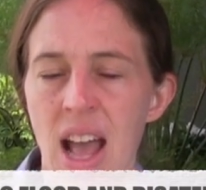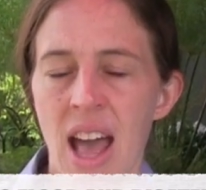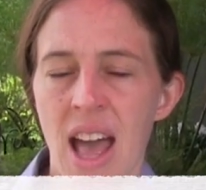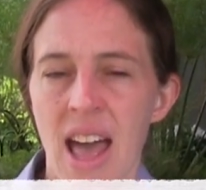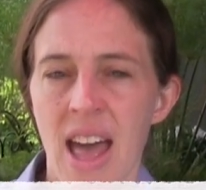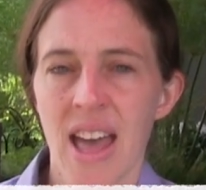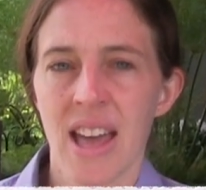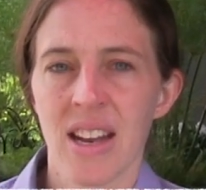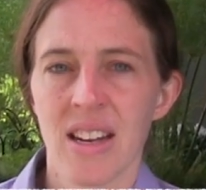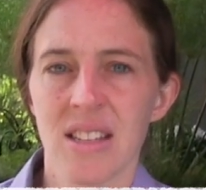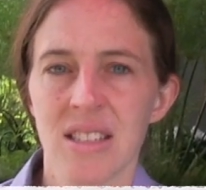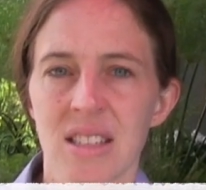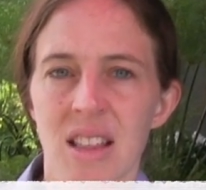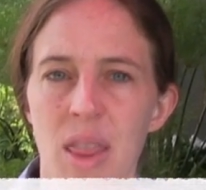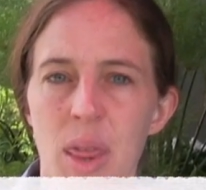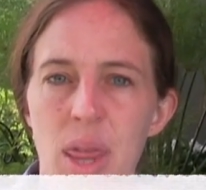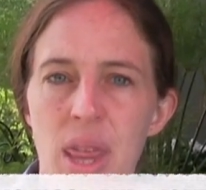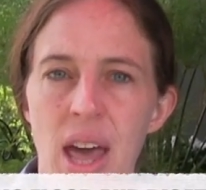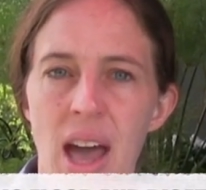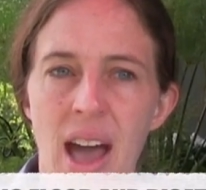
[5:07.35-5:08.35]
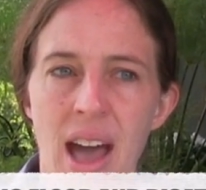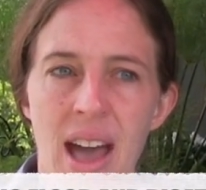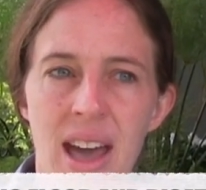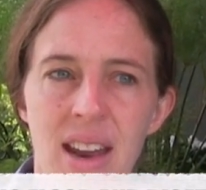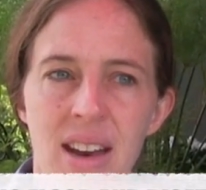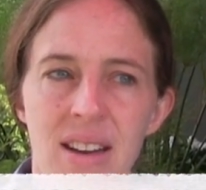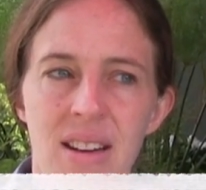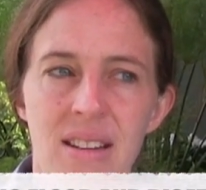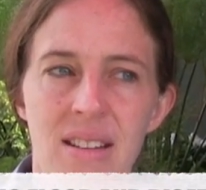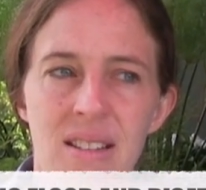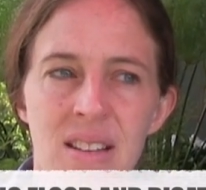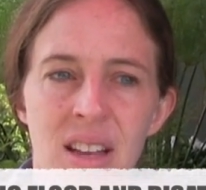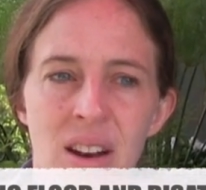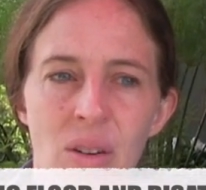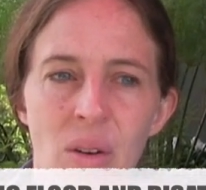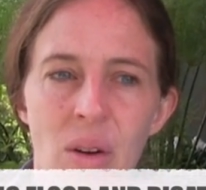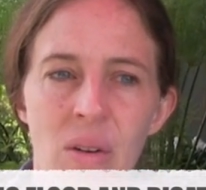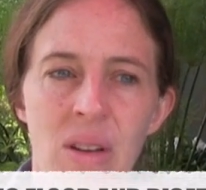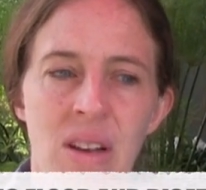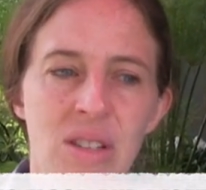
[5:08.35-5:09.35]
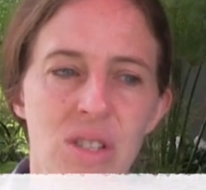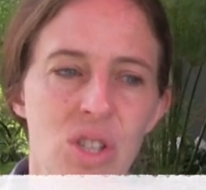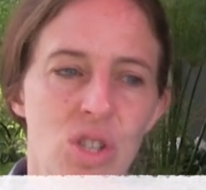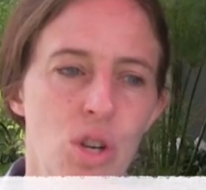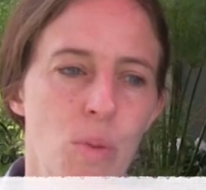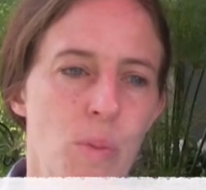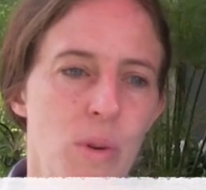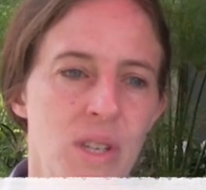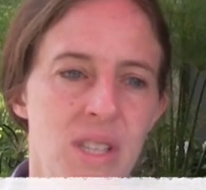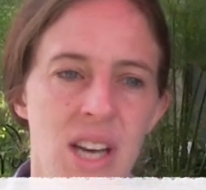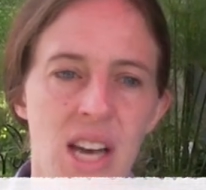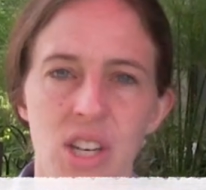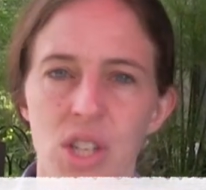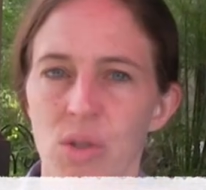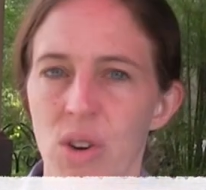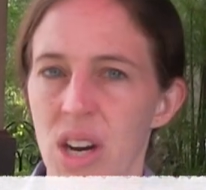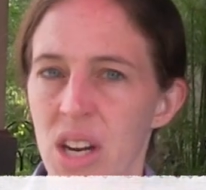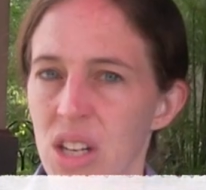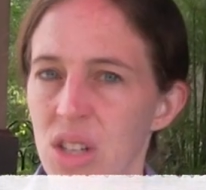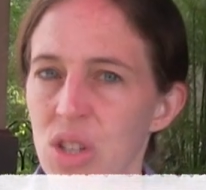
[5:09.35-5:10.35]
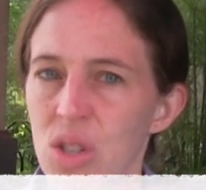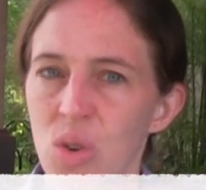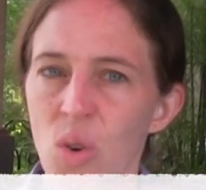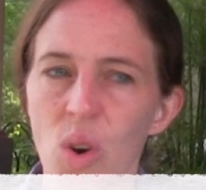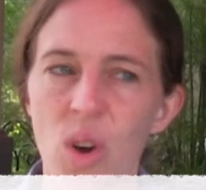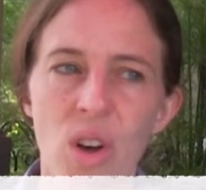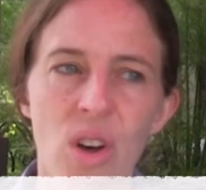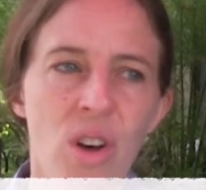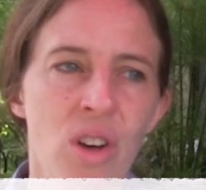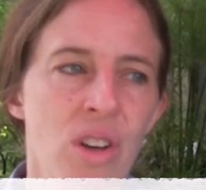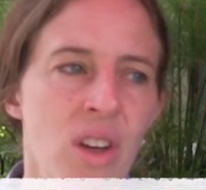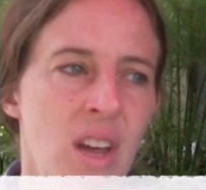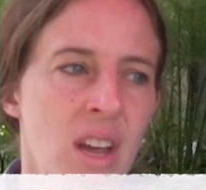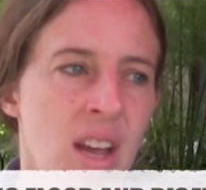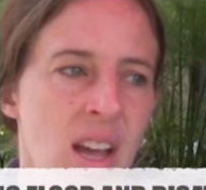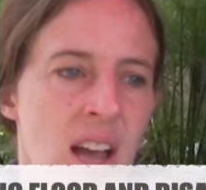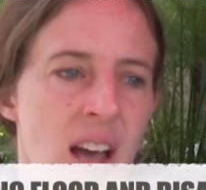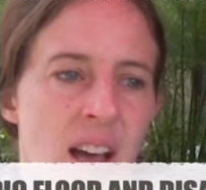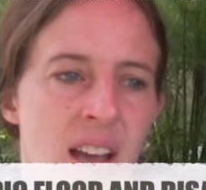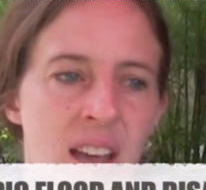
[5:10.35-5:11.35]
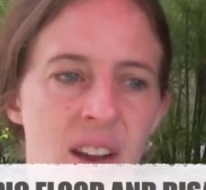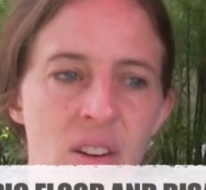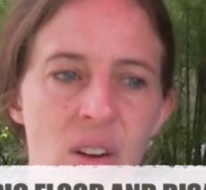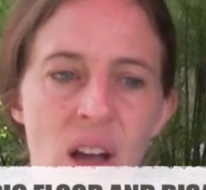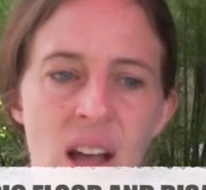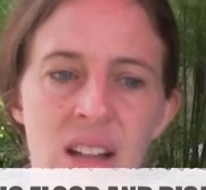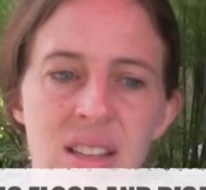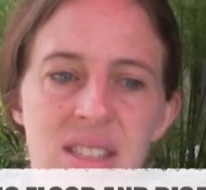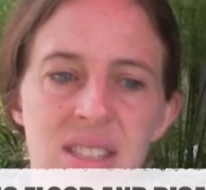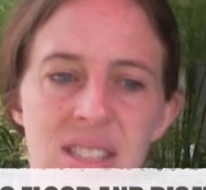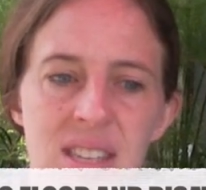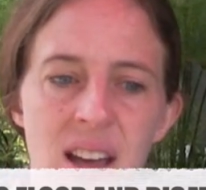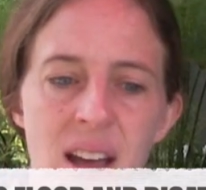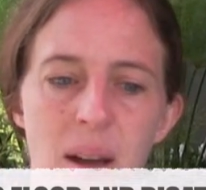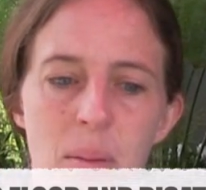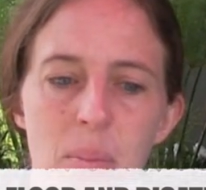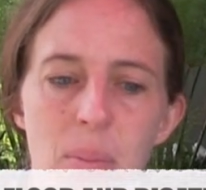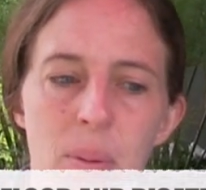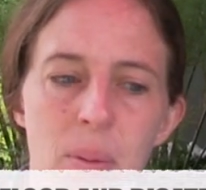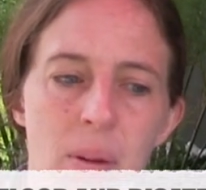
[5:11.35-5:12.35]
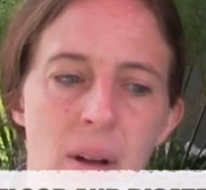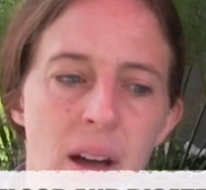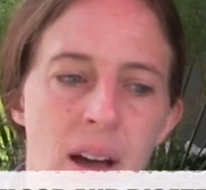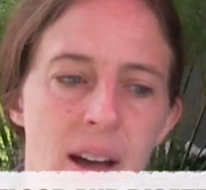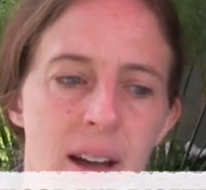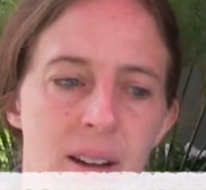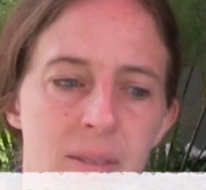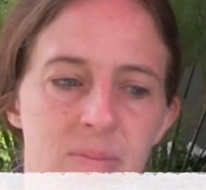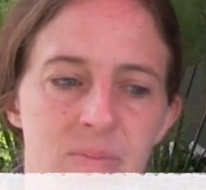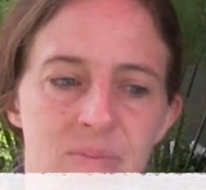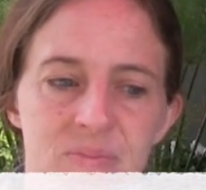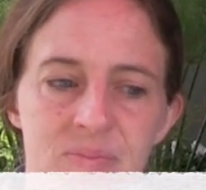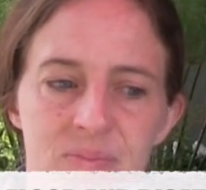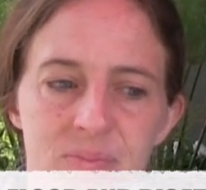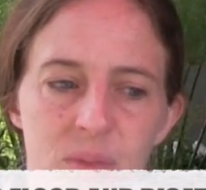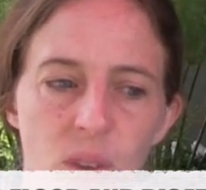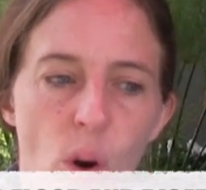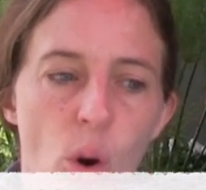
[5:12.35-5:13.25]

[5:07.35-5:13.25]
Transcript: and that you know in super saturated soil uh, you know ends up um,